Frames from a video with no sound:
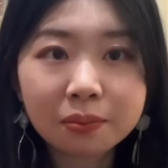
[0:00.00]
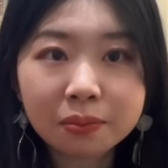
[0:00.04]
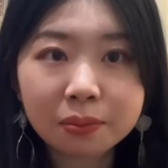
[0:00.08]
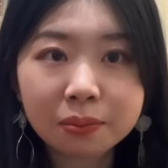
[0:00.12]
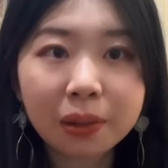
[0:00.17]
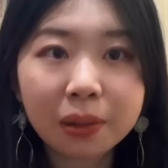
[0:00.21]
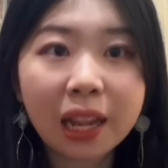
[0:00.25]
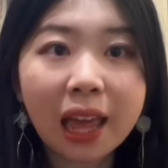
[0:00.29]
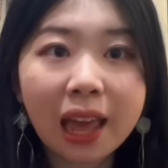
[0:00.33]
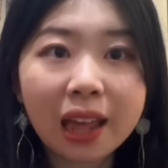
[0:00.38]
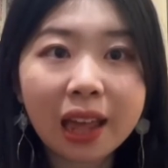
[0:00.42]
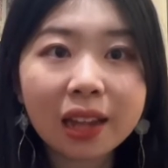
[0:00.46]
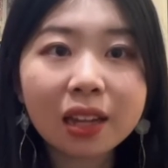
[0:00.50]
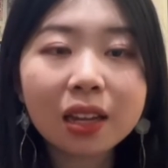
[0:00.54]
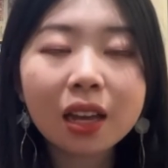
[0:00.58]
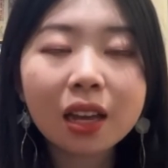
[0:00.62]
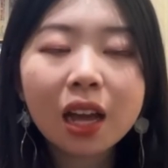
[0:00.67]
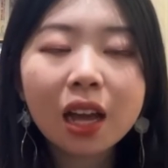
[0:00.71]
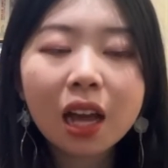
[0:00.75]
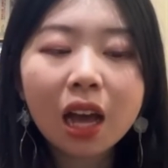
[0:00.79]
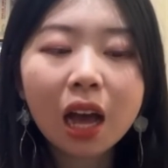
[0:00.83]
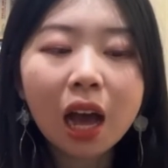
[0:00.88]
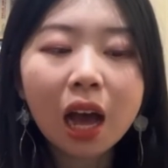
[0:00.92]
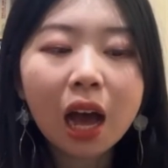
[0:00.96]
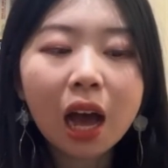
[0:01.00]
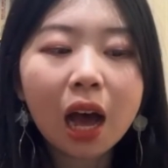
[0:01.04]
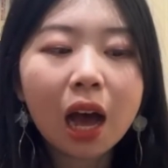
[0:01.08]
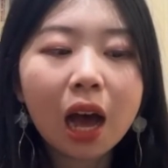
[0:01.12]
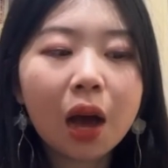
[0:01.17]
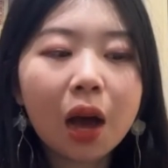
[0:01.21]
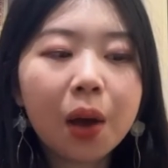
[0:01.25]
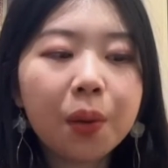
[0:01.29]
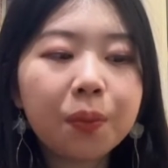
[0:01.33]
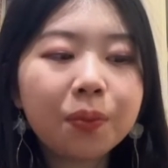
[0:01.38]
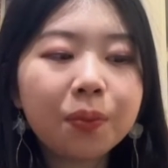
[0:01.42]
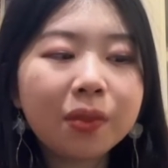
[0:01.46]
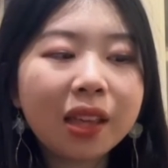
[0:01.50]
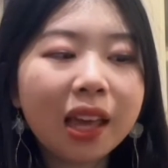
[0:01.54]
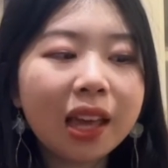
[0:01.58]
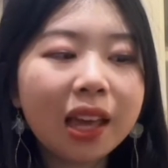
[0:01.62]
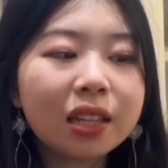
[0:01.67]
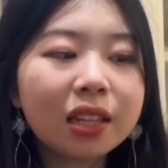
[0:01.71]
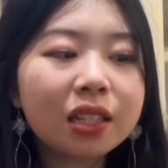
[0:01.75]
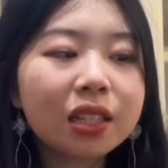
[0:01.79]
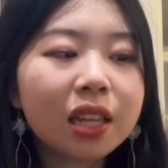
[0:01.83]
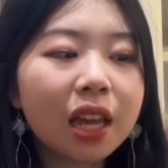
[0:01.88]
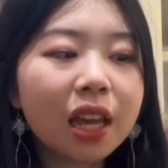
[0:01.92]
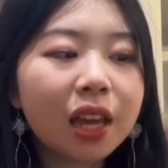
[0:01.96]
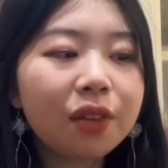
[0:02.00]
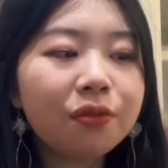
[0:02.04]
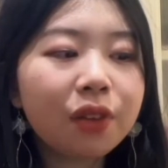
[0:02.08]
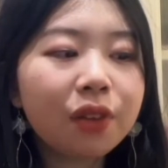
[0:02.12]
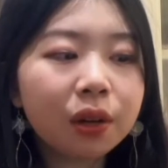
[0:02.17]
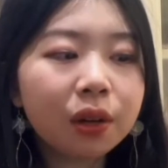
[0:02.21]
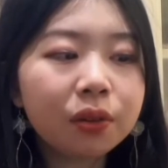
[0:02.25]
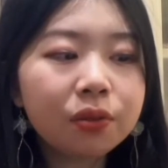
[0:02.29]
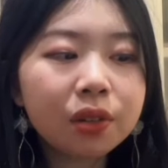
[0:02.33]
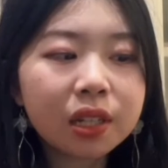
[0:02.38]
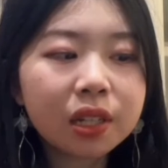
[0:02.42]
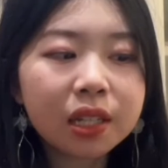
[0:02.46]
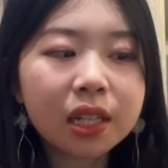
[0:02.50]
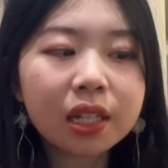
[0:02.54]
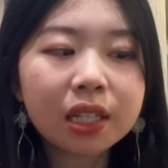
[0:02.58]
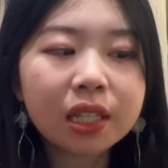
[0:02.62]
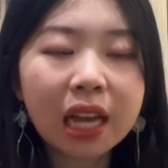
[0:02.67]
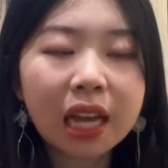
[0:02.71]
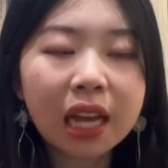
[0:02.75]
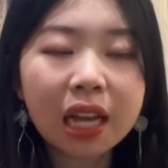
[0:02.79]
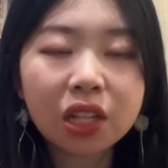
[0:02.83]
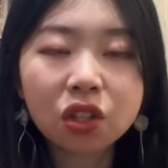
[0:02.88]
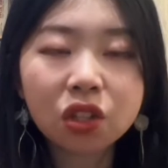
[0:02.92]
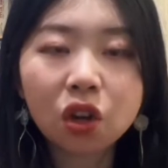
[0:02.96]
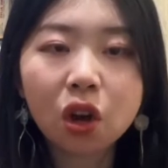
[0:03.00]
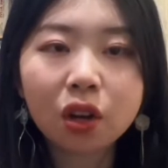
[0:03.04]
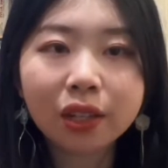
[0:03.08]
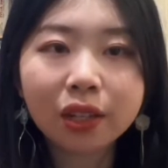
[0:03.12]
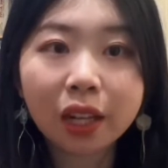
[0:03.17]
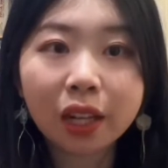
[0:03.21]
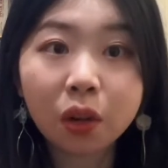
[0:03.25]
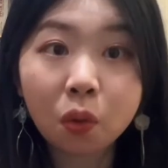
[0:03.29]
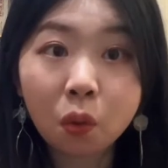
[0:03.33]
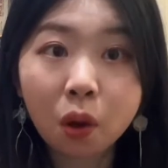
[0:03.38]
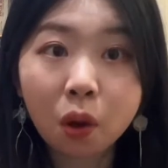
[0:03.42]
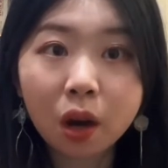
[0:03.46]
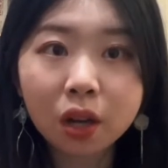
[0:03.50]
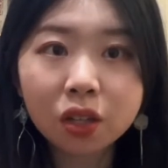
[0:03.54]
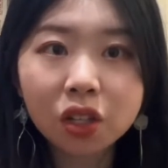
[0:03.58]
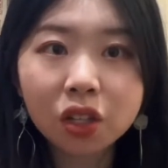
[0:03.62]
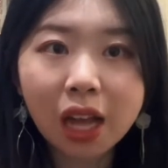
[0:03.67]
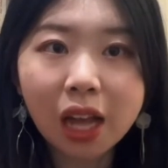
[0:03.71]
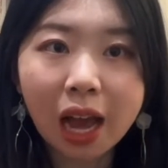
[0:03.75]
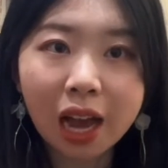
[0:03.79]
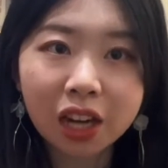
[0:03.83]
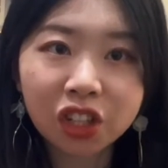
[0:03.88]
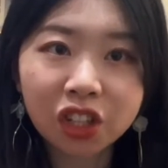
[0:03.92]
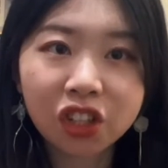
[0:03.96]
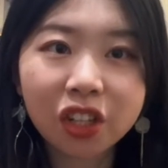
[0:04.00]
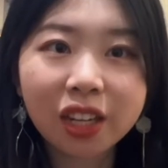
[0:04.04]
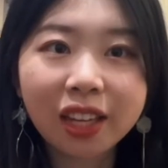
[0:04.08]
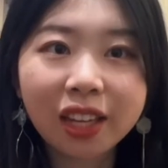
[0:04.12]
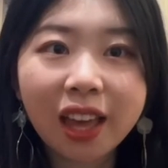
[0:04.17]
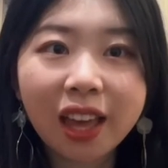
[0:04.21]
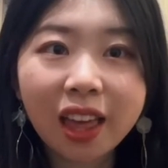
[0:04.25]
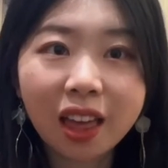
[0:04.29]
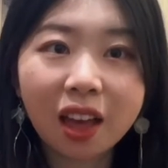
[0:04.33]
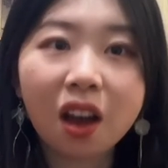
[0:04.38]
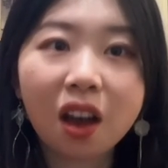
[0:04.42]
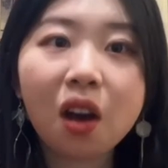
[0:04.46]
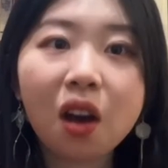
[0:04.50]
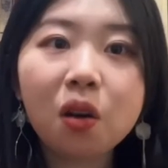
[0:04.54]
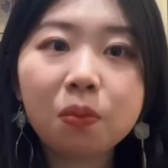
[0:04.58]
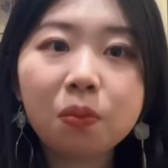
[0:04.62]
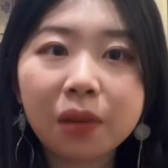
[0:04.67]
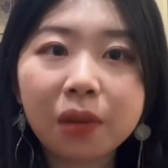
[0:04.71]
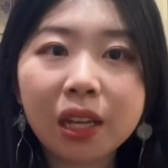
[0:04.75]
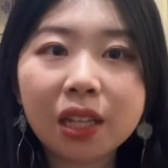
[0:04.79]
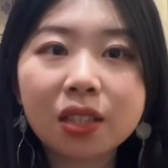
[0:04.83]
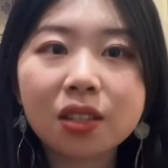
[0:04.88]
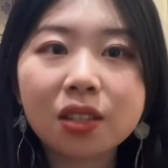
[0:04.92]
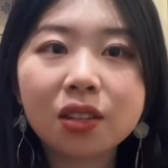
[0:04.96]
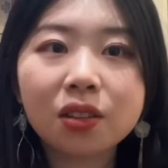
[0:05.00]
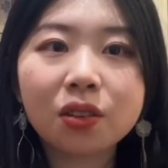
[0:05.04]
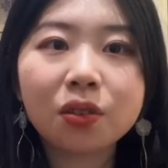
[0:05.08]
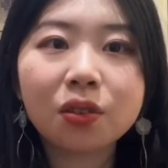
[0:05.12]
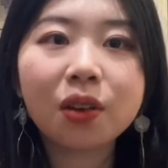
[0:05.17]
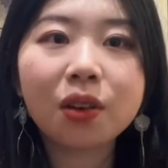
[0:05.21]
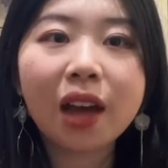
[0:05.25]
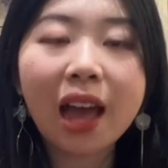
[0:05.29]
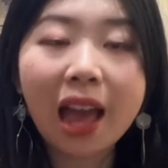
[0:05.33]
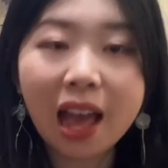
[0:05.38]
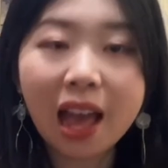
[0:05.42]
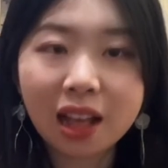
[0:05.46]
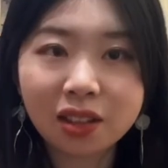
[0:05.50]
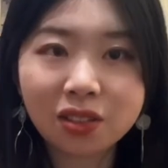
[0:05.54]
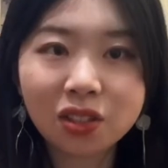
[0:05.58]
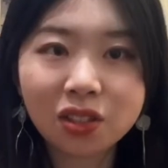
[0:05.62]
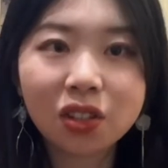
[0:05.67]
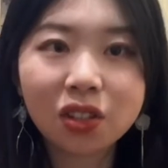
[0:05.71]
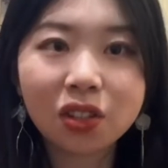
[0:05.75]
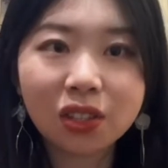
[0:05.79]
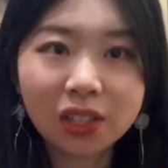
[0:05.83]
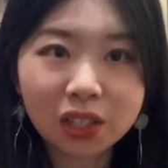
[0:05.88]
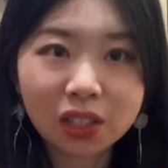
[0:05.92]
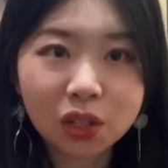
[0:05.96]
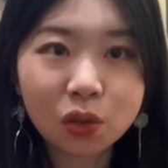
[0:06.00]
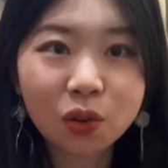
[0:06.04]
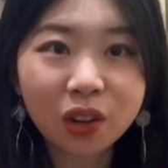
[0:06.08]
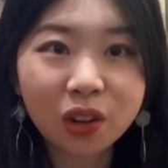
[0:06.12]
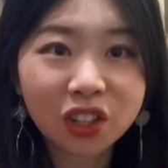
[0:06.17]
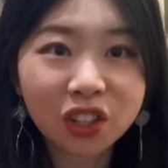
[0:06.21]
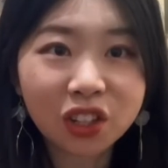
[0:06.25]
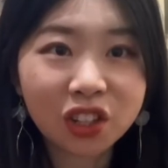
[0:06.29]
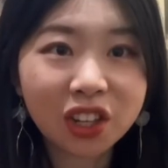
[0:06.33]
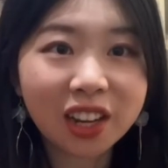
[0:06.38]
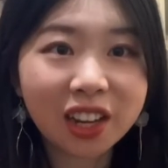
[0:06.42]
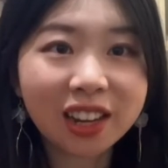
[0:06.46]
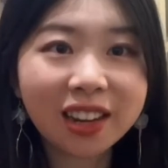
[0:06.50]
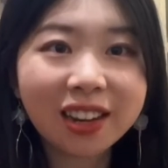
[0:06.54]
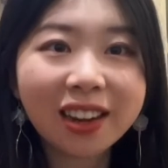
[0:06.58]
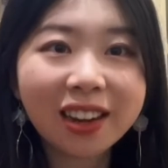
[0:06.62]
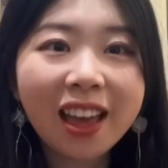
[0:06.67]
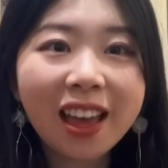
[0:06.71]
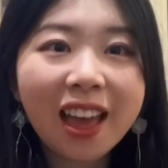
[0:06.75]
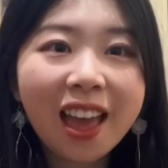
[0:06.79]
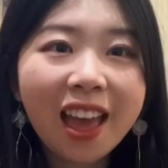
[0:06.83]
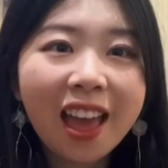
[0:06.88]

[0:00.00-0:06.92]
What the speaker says: plan. And a very recent TED Talk that I watched actually helped me to answer this question.